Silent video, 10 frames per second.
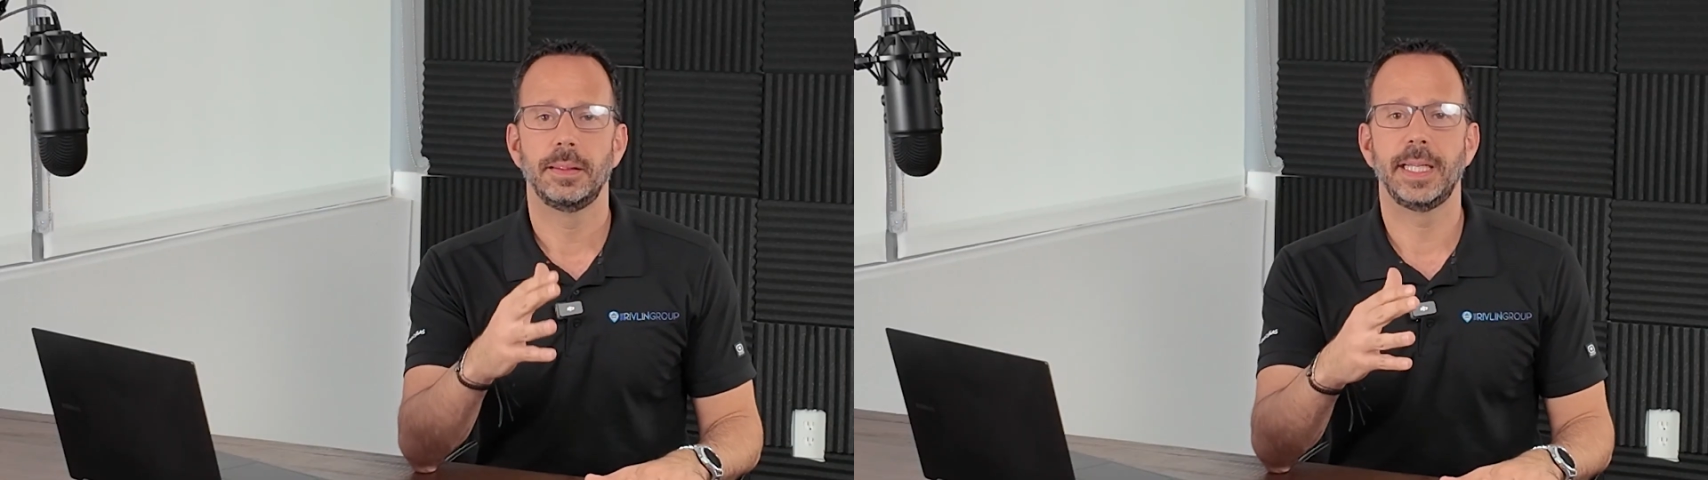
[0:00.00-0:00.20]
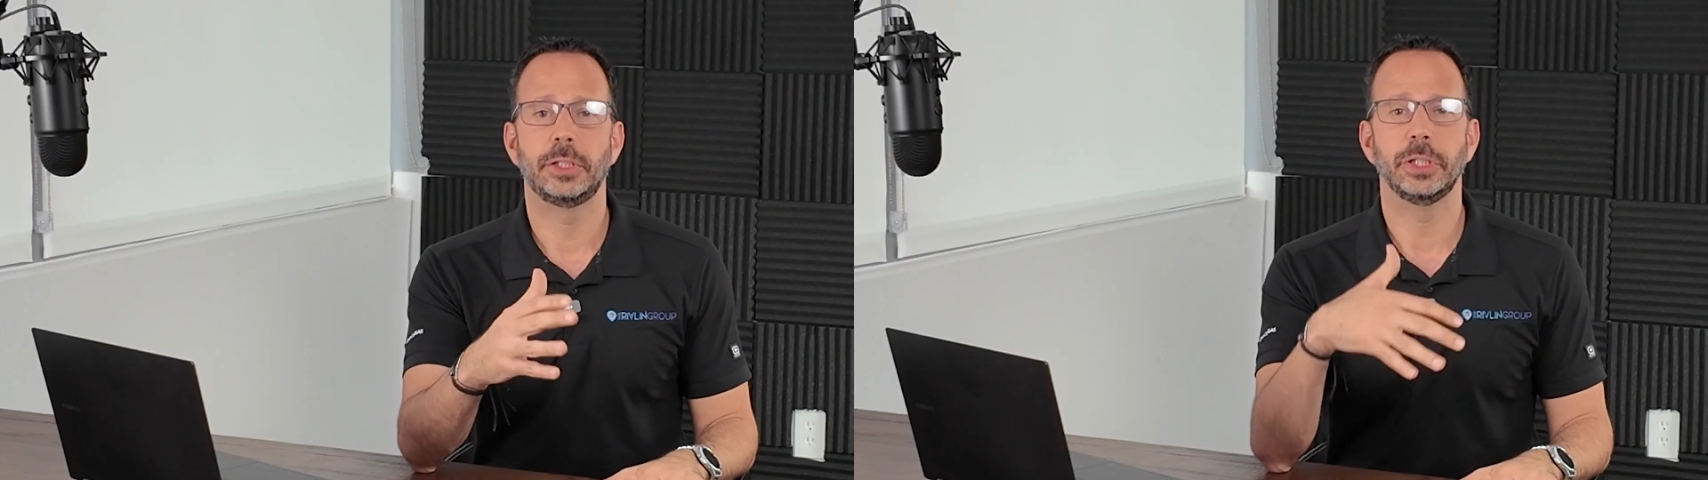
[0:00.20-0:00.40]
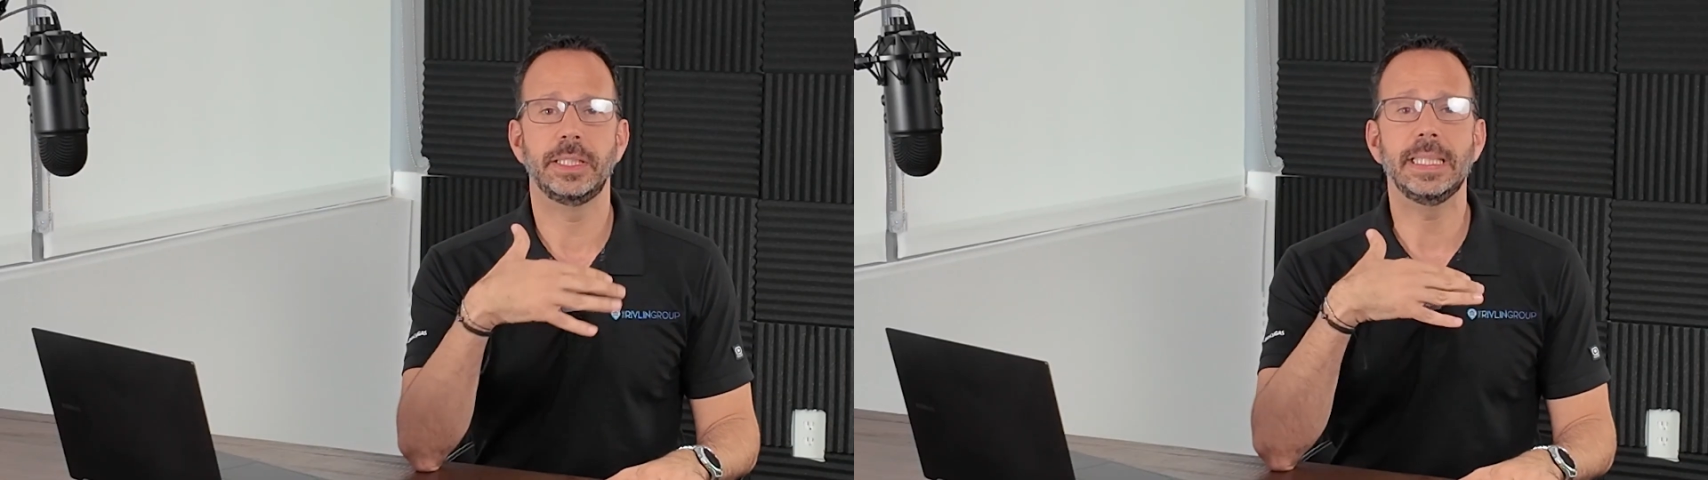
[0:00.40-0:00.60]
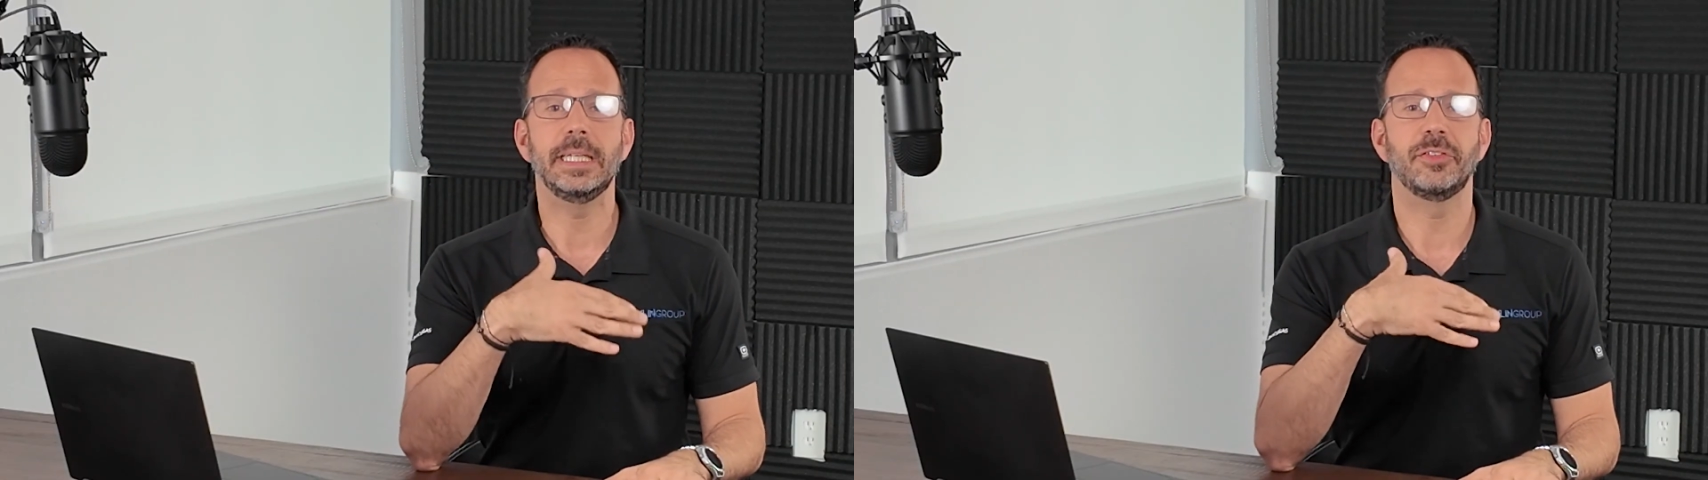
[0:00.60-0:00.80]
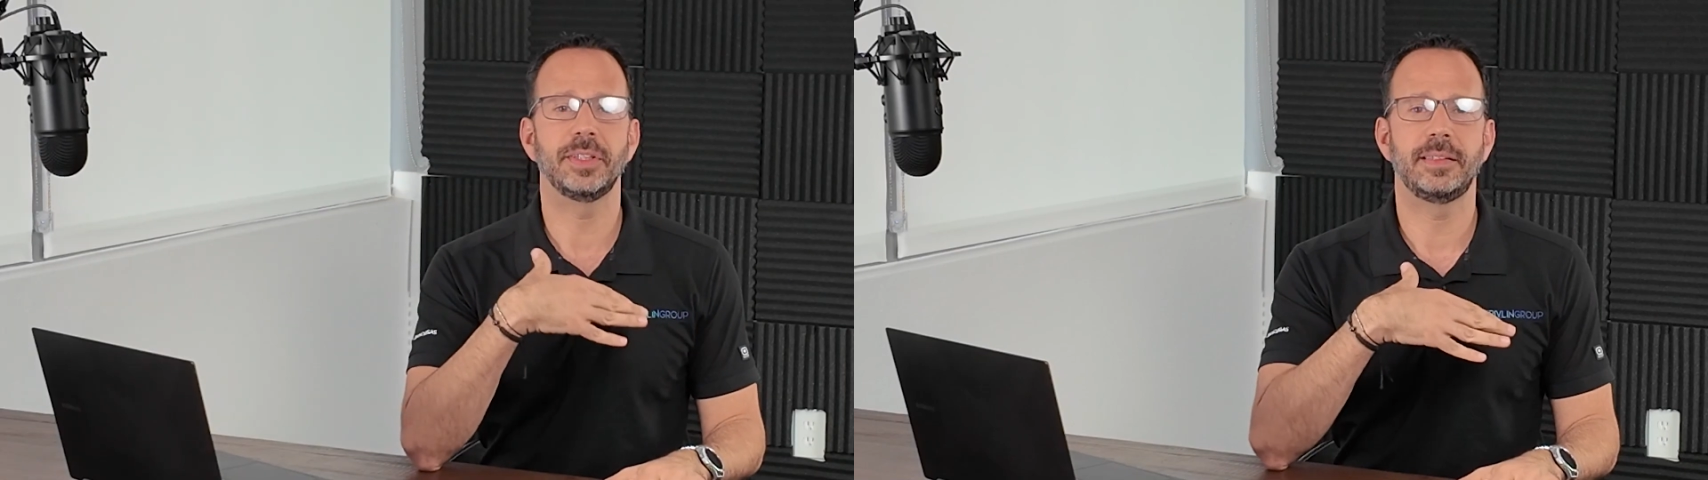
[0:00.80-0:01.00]
they could
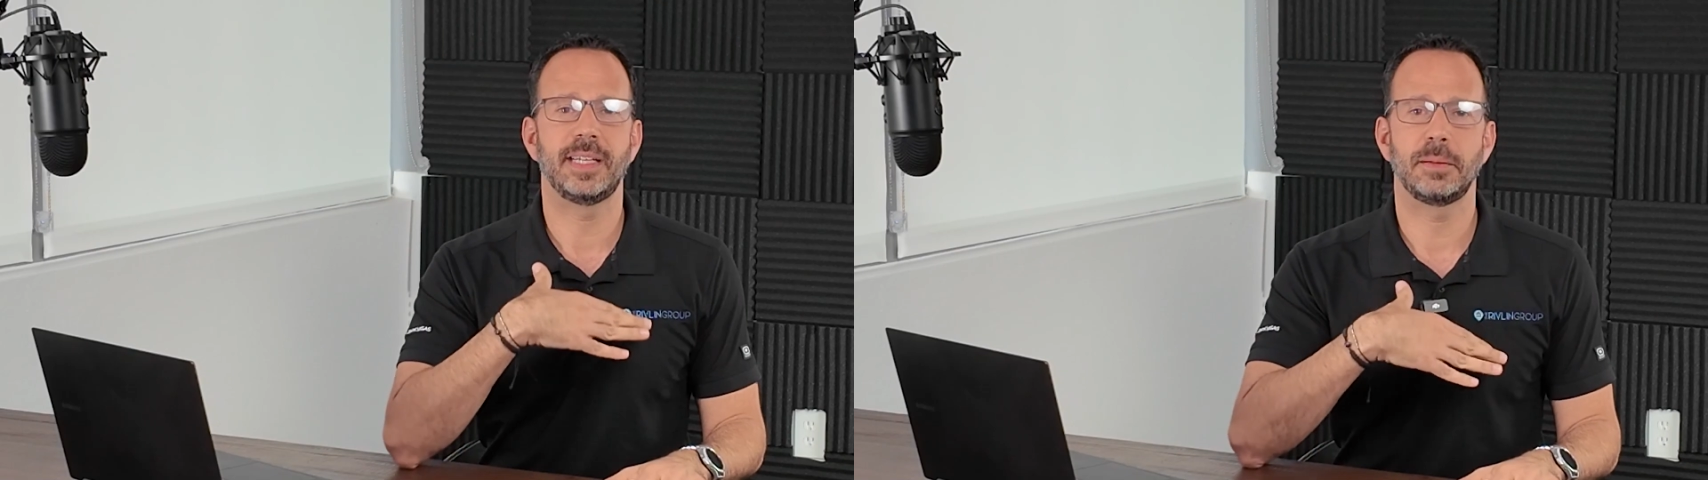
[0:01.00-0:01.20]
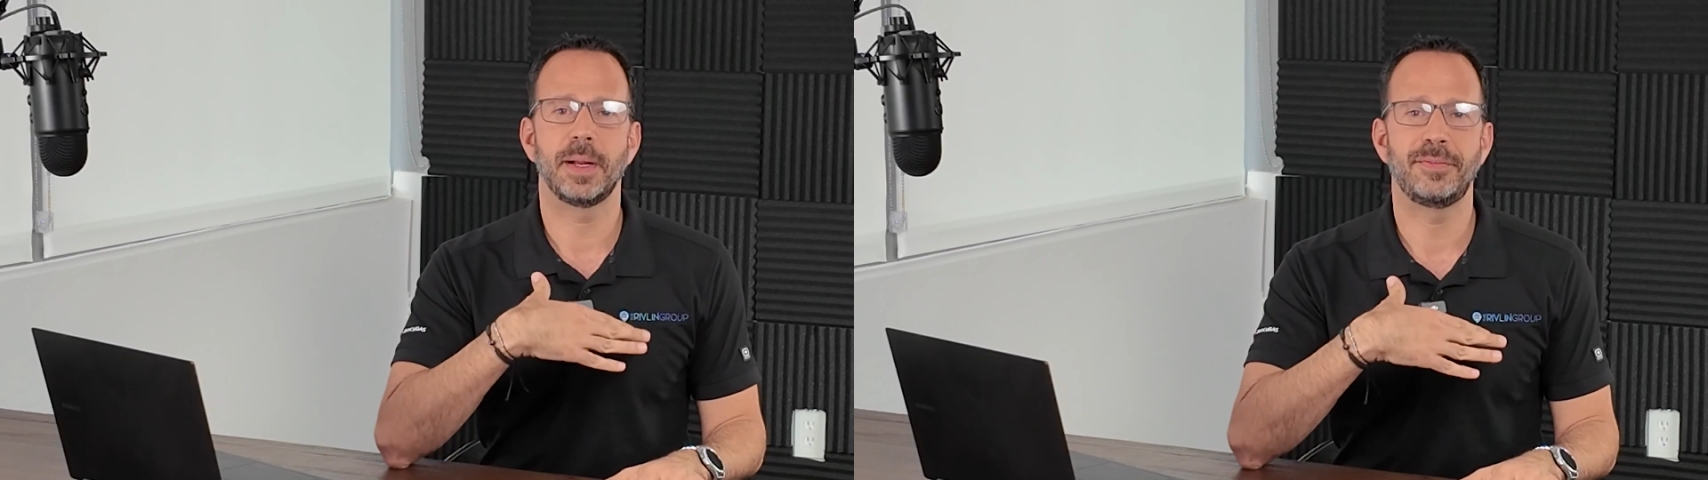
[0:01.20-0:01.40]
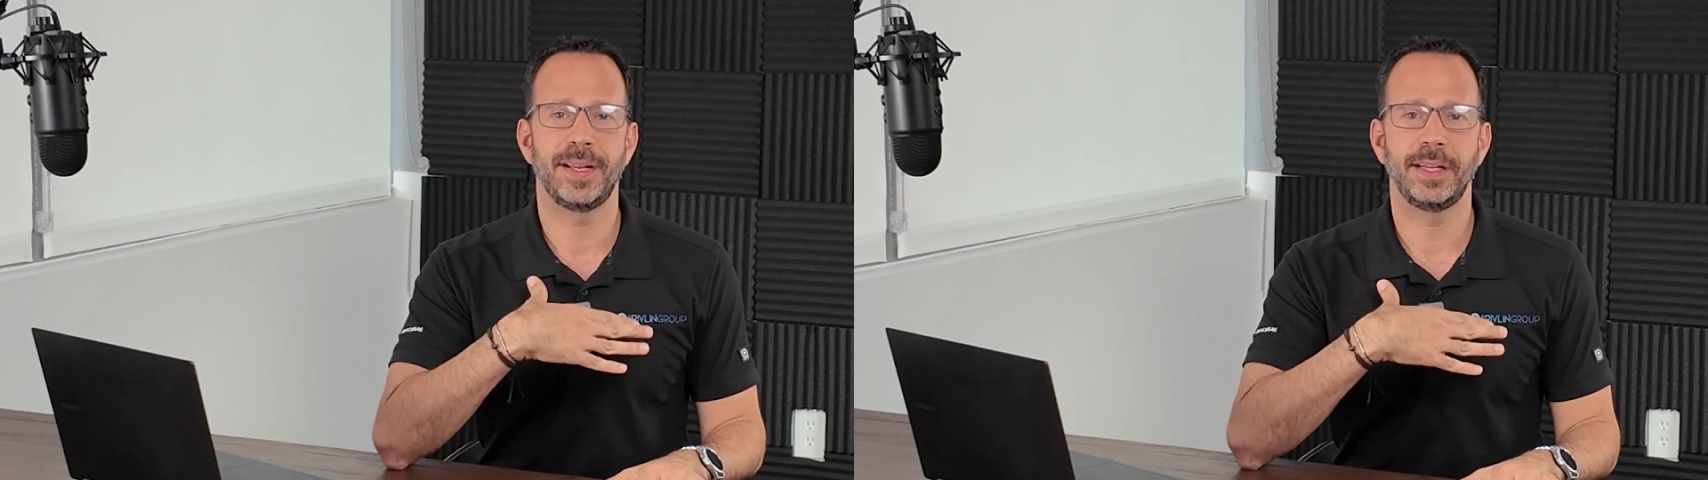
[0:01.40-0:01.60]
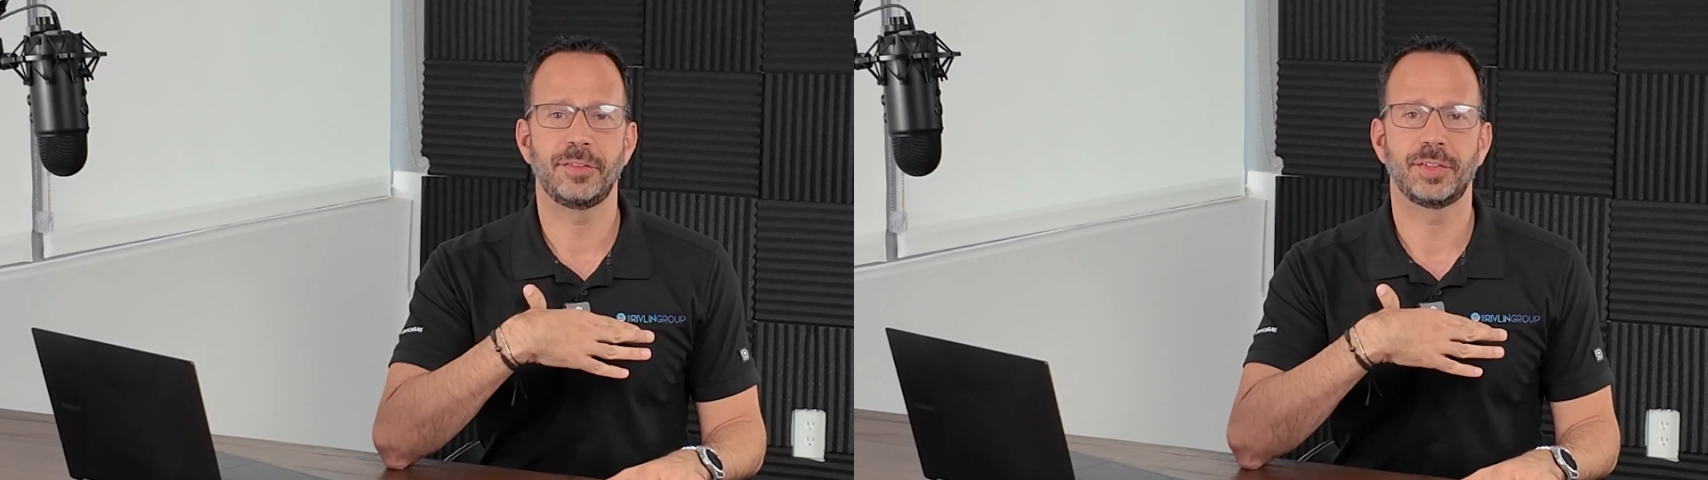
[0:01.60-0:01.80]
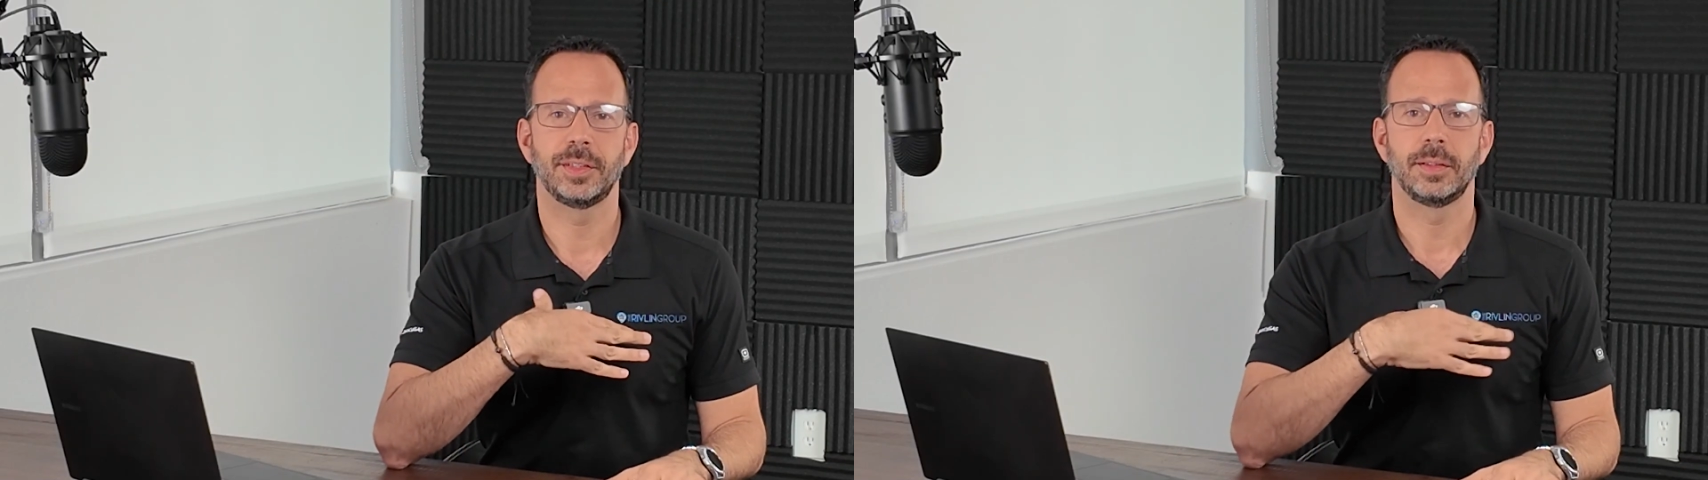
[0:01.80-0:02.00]
easily take my
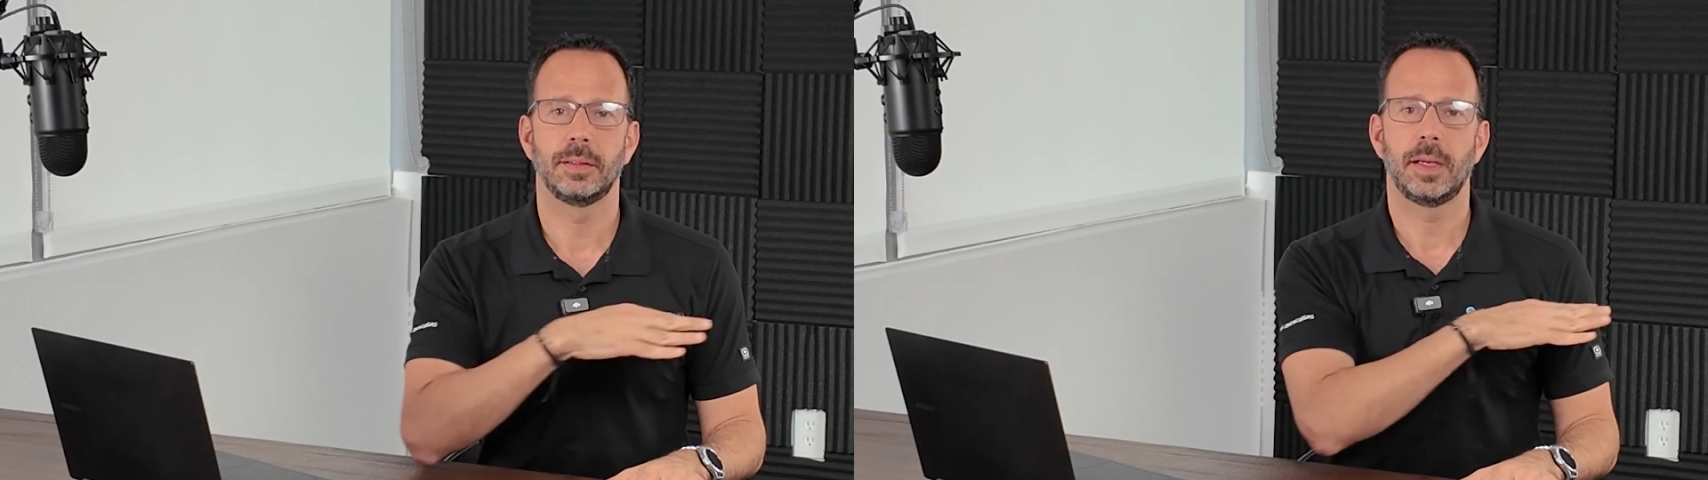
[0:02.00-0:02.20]
face